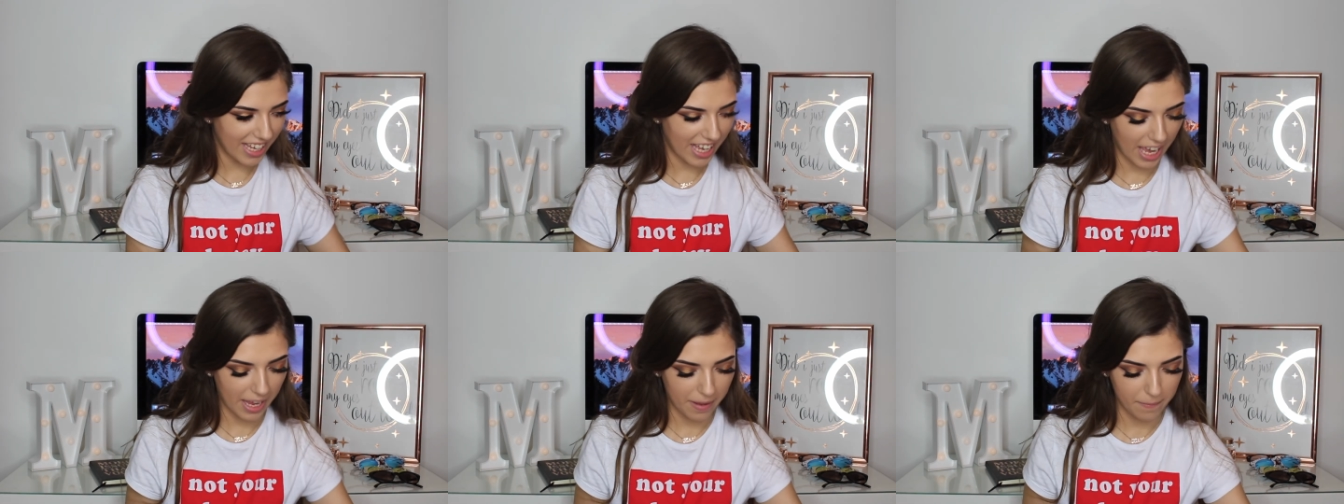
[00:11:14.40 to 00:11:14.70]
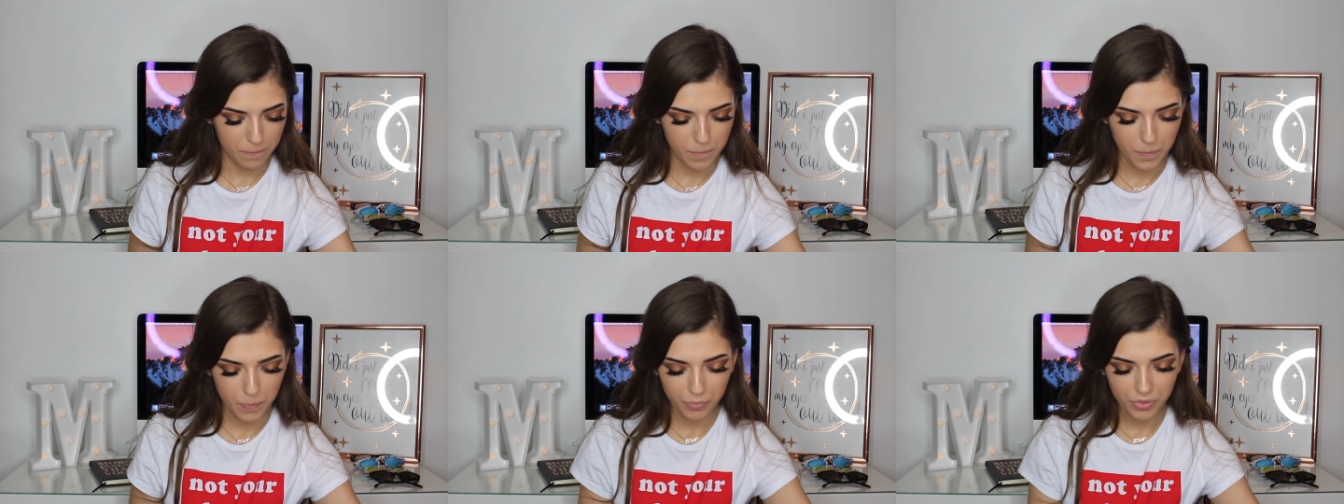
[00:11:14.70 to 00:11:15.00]
okay,
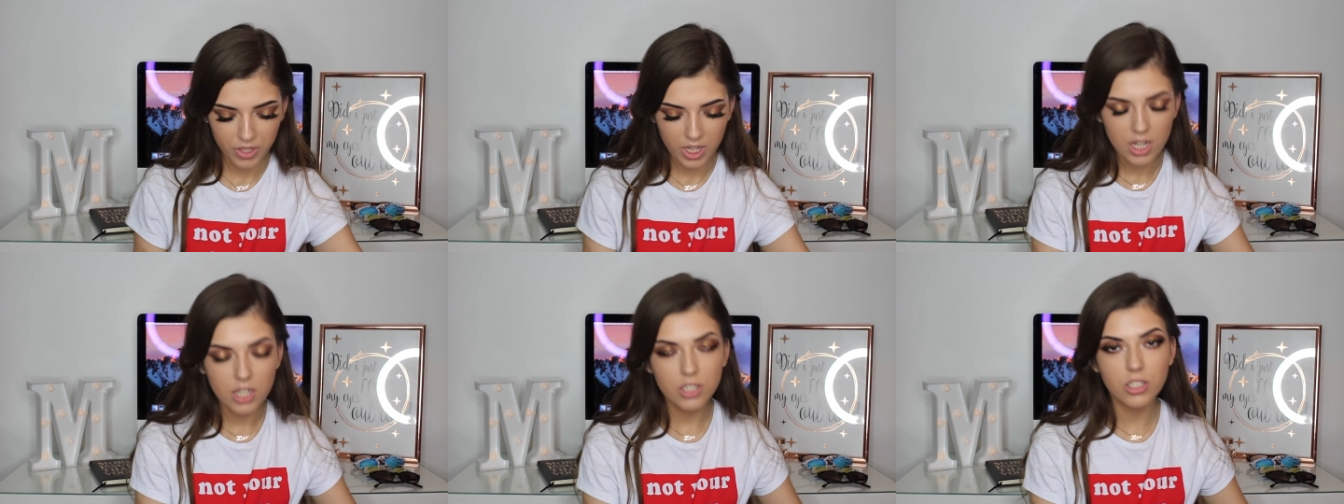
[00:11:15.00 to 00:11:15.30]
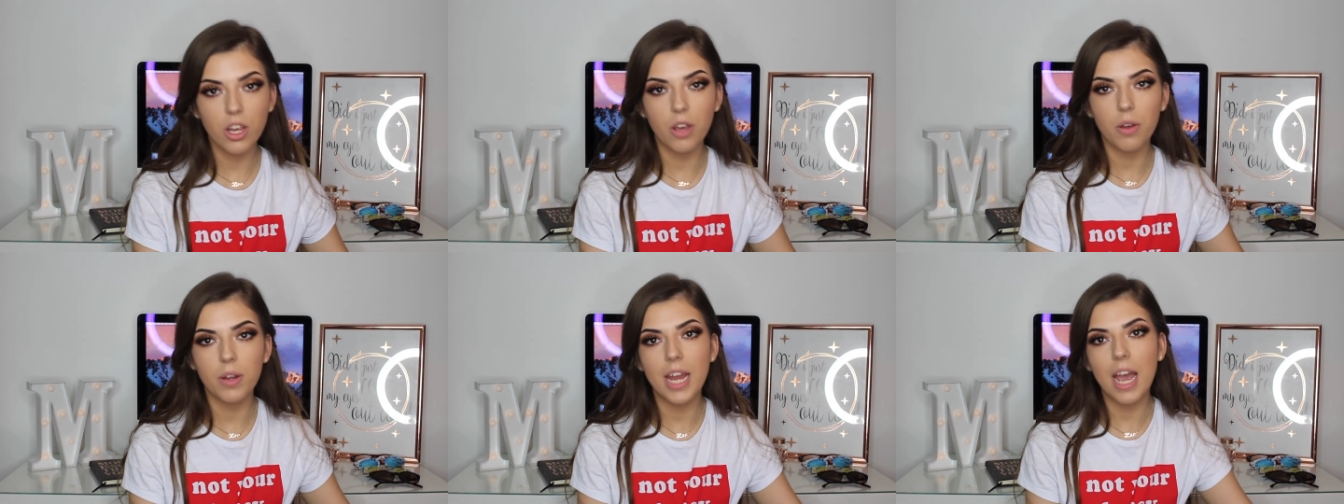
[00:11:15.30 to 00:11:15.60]

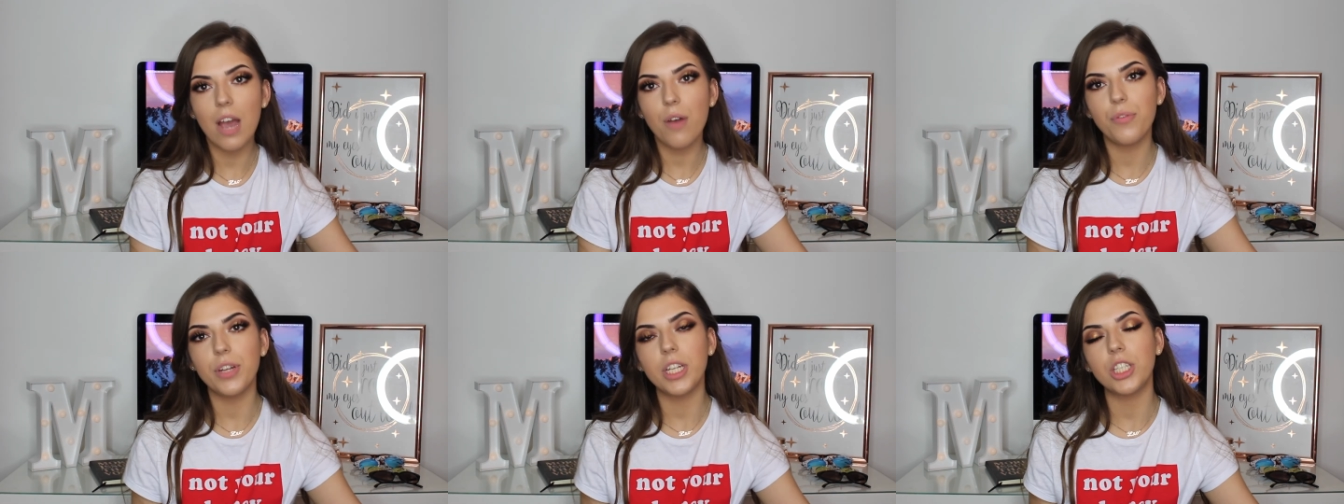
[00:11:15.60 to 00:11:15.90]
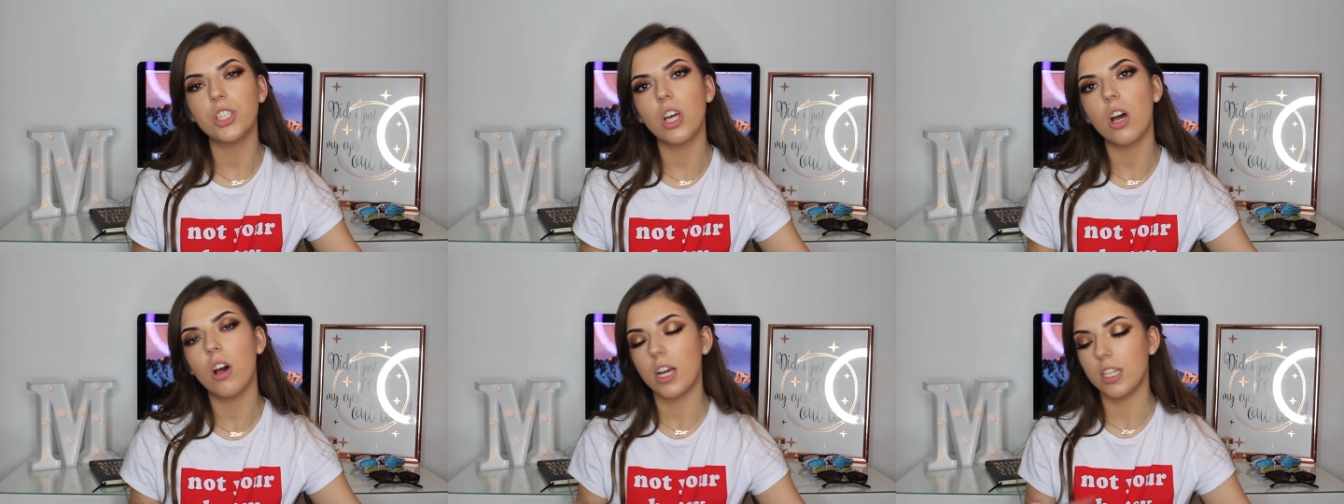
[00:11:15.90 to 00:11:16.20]
so now I've
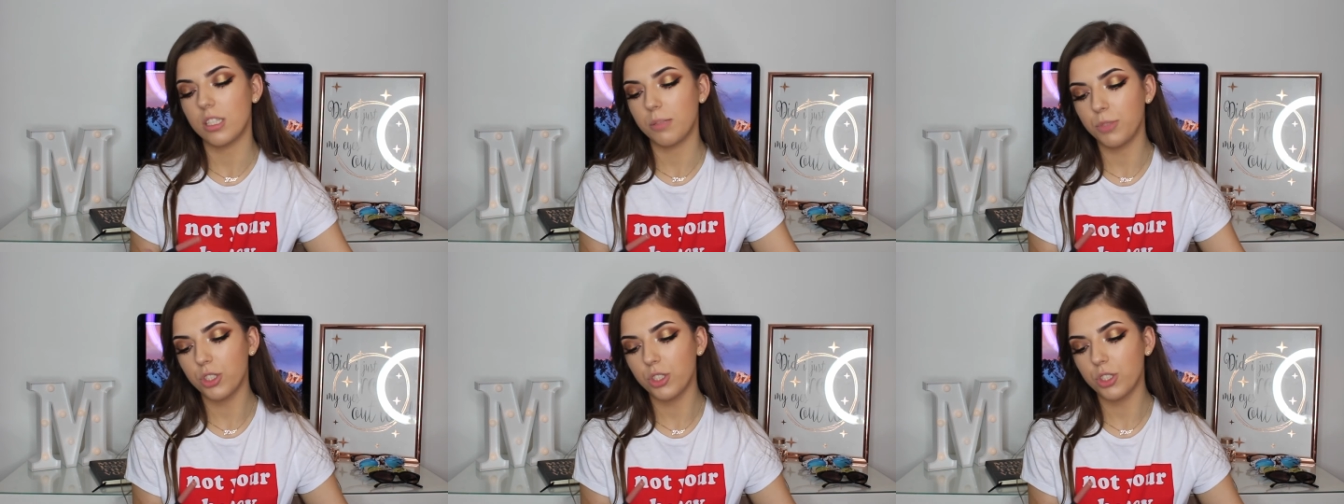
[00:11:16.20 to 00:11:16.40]
finished the eyes,